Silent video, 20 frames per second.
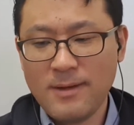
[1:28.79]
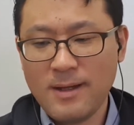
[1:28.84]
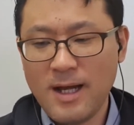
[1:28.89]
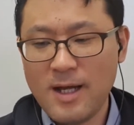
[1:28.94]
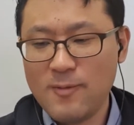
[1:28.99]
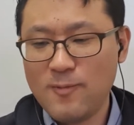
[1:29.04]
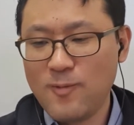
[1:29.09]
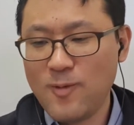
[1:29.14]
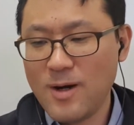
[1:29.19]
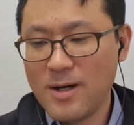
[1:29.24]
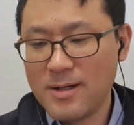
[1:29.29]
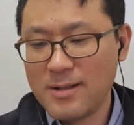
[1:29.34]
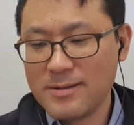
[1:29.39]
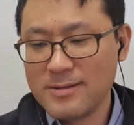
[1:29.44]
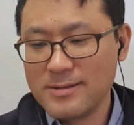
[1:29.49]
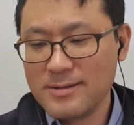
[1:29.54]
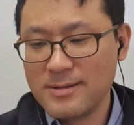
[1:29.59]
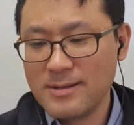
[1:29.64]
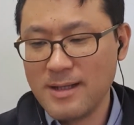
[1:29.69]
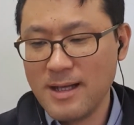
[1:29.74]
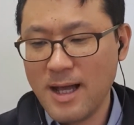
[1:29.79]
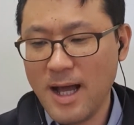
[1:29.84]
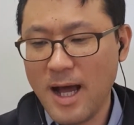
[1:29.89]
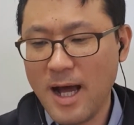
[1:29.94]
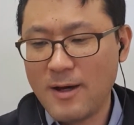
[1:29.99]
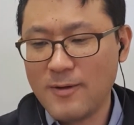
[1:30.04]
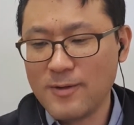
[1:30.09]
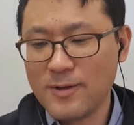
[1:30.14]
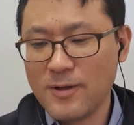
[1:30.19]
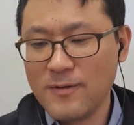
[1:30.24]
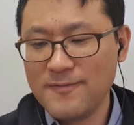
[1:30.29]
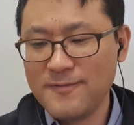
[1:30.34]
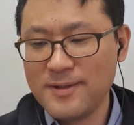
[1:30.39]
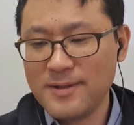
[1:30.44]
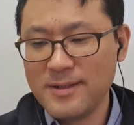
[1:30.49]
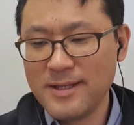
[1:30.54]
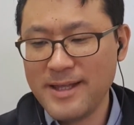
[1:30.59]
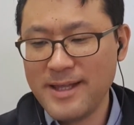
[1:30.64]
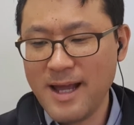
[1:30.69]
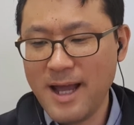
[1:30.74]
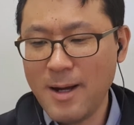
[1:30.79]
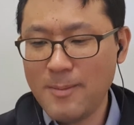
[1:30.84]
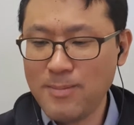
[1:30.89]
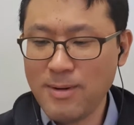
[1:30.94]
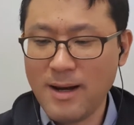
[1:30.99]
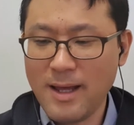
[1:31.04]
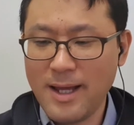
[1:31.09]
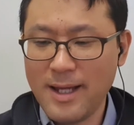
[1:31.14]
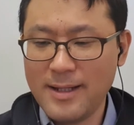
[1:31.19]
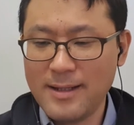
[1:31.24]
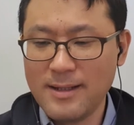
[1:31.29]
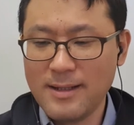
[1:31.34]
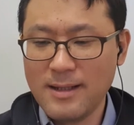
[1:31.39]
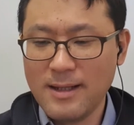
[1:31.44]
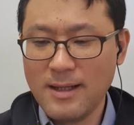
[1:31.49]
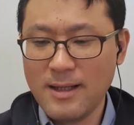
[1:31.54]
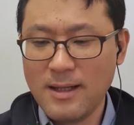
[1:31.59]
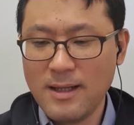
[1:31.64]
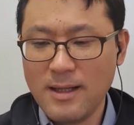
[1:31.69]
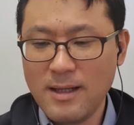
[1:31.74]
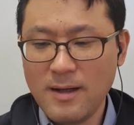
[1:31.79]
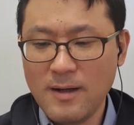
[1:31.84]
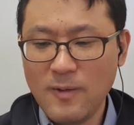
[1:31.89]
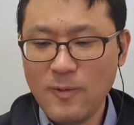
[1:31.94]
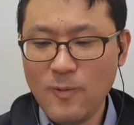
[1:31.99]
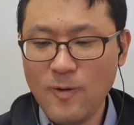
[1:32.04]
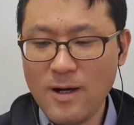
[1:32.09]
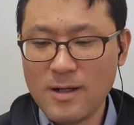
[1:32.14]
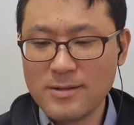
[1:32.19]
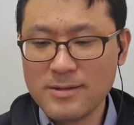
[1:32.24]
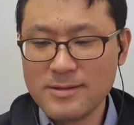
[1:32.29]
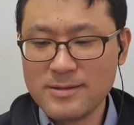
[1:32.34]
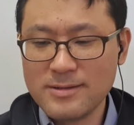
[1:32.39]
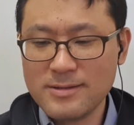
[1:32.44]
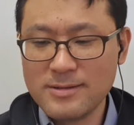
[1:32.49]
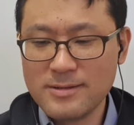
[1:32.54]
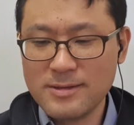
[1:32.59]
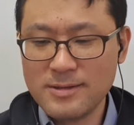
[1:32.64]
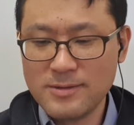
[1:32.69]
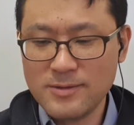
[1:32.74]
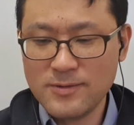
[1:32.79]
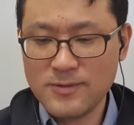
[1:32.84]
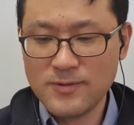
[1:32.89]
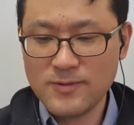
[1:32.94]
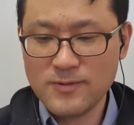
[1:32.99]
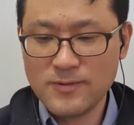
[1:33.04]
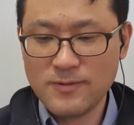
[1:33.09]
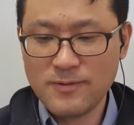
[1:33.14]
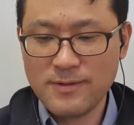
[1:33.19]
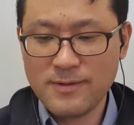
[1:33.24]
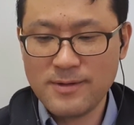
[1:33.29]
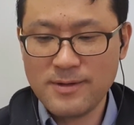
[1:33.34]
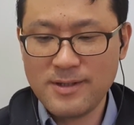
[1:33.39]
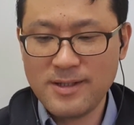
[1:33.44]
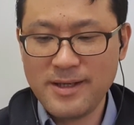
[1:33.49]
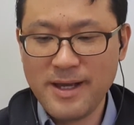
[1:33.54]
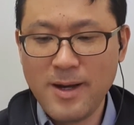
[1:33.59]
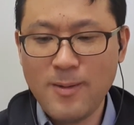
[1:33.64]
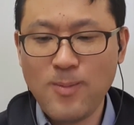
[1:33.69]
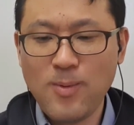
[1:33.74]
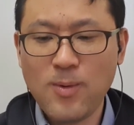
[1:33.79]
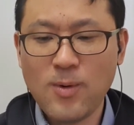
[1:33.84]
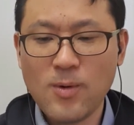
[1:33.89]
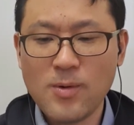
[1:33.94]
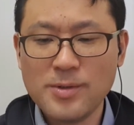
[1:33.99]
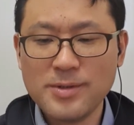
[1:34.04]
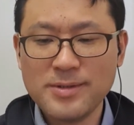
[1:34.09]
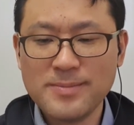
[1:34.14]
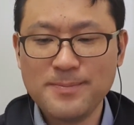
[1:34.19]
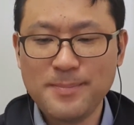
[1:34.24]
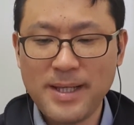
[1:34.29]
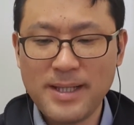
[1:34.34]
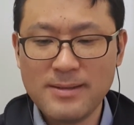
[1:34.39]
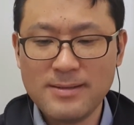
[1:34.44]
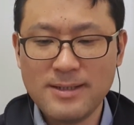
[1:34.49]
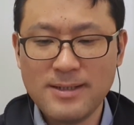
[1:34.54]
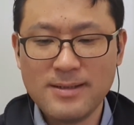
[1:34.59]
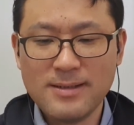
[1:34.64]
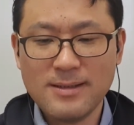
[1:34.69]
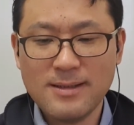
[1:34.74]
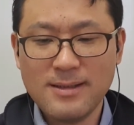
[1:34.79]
I walked out of the airplane, walked into the airport building,